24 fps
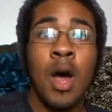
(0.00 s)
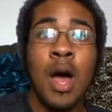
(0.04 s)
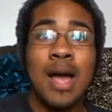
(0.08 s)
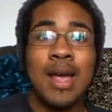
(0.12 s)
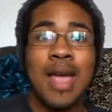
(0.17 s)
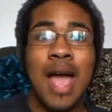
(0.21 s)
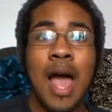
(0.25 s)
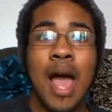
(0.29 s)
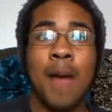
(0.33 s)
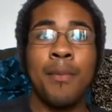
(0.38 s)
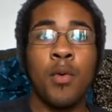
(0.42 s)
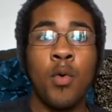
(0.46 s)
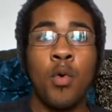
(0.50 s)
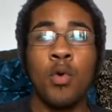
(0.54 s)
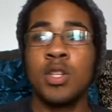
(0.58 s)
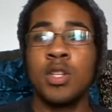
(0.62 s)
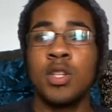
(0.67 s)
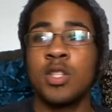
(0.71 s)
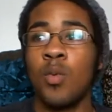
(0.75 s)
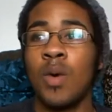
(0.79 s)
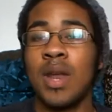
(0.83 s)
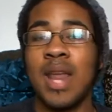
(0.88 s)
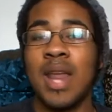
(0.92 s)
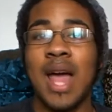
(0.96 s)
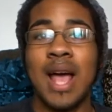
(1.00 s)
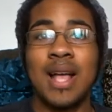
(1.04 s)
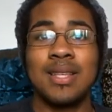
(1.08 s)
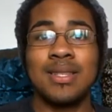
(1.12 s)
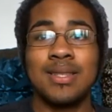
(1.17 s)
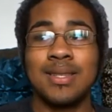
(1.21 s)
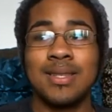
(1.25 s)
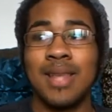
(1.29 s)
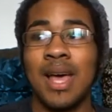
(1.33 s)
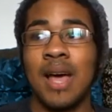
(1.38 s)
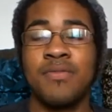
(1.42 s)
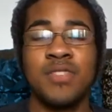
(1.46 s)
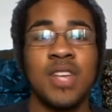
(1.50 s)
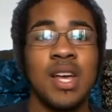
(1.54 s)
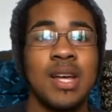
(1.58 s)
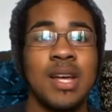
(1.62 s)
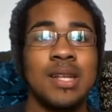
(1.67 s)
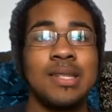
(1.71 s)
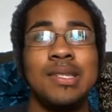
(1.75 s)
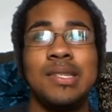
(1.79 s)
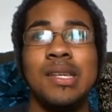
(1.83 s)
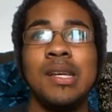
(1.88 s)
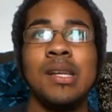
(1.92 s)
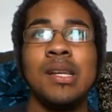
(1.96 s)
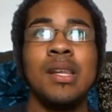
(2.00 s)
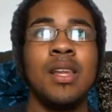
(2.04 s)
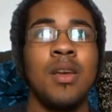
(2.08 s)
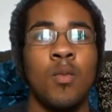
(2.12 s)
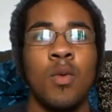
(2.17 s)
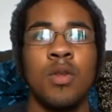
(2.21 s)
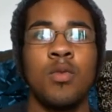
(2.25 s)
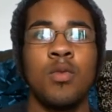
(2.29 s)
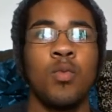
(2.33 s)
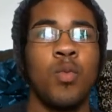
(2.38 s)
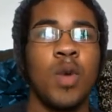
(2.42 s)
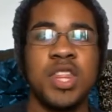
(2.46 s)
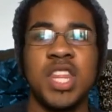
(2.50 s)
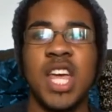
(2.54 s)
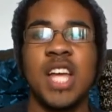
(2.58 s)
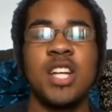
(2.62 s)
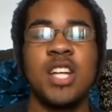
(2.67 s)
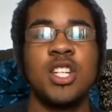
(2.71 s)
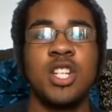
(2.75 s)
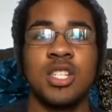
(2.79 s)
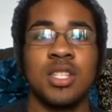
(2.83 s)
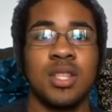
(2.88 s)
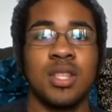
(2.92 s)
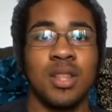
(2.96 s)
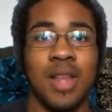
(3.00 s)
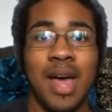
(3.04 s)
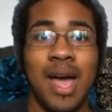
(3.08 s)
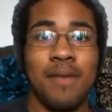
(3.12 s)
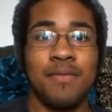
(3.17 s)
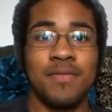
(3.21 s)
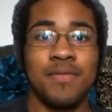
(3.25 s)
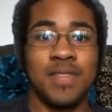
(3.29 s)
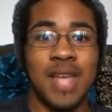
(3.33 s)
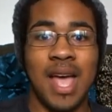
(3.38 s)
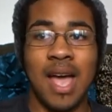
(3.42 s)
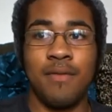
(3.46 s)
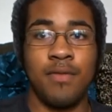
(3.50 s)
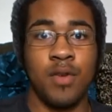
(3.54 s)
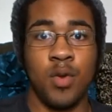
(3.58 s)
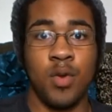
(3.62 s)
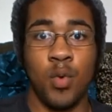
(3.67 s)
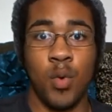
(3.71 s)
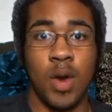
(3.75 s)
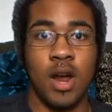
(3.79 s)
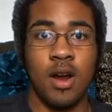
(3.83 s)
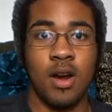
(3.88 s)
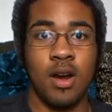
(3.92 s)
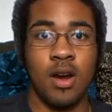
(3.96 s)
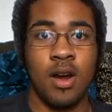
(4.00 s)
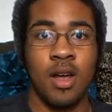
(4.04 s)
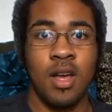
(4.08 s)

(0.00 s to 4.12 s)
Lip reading: Capricorn is the one that is left dealing with what they just left everywhere.